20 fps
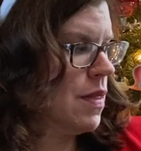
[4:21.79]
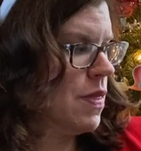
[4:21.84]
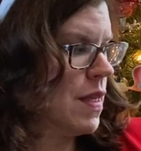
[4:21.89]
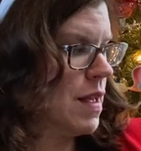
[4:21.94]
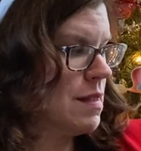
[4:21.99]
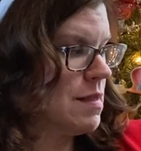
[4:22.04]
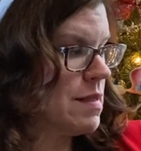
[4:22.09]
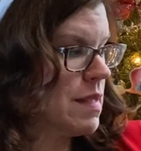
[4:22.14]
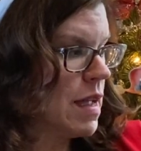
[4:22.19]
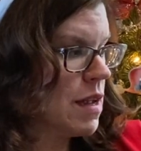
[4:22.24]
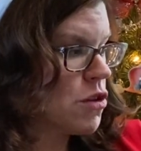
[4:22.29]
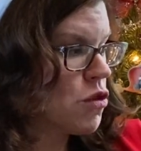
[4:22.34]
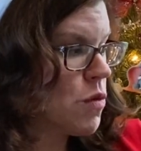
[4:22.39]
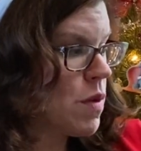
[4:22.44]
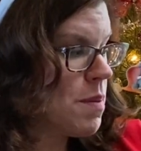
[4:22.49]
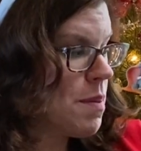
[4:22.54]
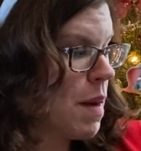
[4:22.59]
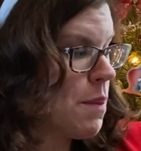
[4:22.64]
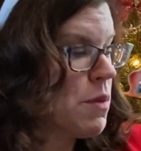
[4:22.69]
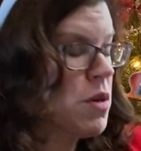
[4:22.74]
Then Santa
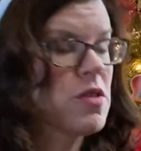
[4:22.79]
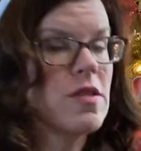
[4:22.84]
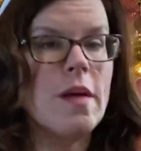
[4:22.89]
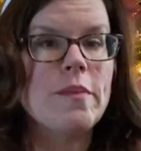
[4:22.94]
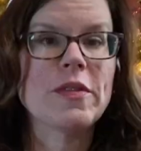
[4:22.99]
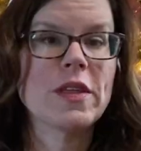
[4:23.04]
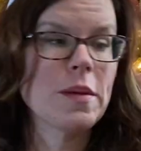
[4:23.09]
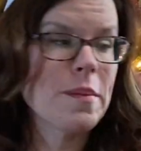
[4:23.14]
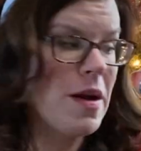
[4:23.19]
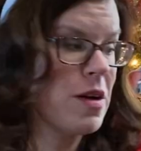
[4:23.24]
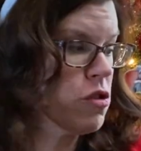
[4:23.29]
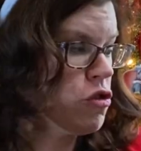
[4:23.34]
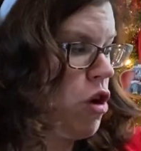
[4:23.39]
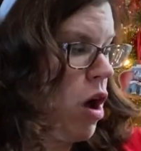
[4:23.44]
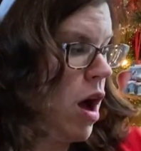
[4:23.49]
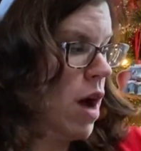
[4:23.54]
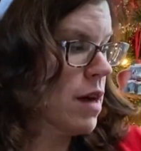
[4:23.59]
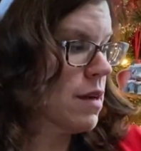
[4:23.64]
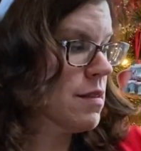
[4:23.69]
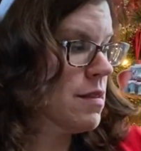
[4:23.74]
remembered something about
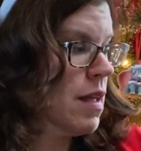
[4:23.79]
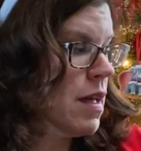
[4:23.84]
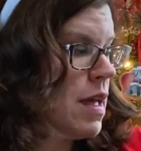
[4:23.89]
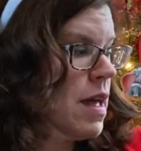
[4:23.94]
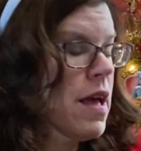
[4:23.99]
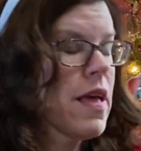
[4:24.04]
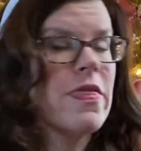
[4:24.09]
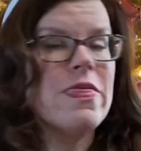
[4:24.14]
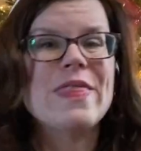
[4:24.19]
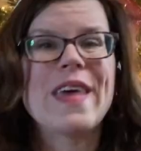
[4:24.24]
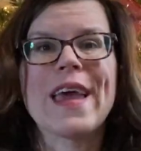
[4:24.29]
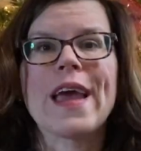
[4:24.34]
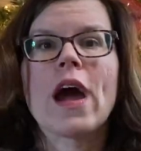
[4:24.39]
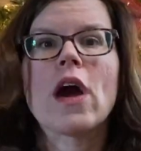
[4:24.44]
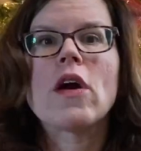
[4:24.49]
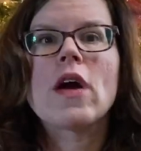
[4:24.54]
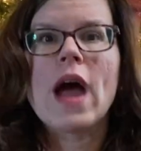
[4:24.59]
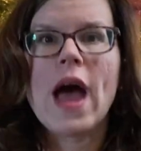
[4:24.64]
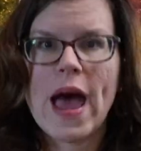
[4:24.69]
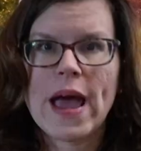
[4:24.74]
dogs. They
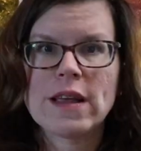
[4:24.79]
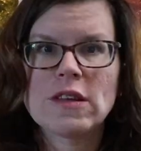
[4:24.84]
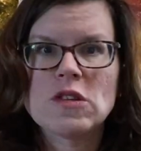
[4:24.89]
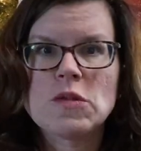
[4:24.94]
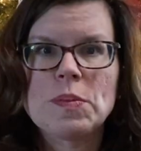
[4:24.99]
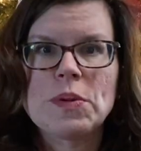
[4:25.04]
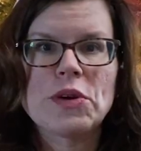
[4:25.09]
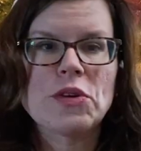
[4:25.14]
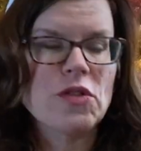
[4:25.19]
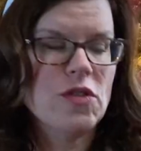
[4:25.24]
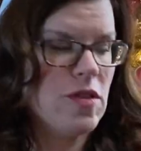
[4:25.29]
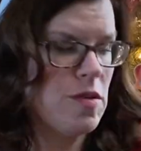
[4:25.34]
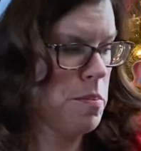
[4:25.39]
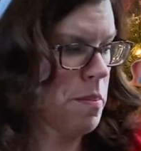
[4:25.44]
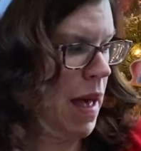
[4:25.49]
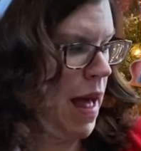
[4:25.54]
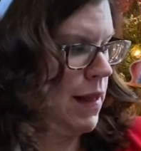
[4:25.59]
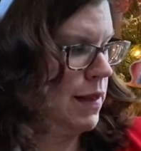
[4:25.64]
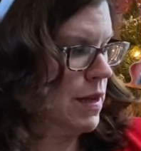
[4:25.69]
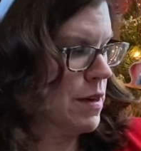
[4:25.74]
are expert
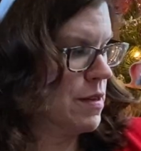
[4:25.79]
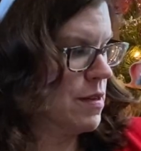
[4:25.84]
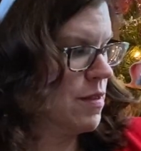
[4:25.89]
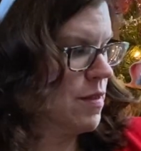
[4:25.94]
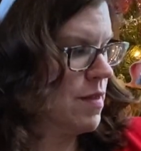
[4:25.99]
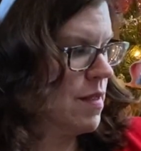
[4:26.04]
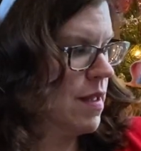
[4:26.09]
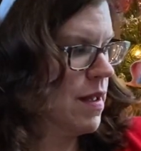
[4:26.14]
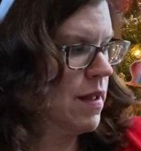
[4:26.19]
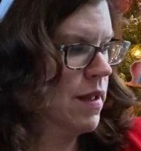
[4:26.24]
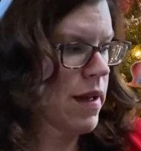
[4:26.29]
smellers.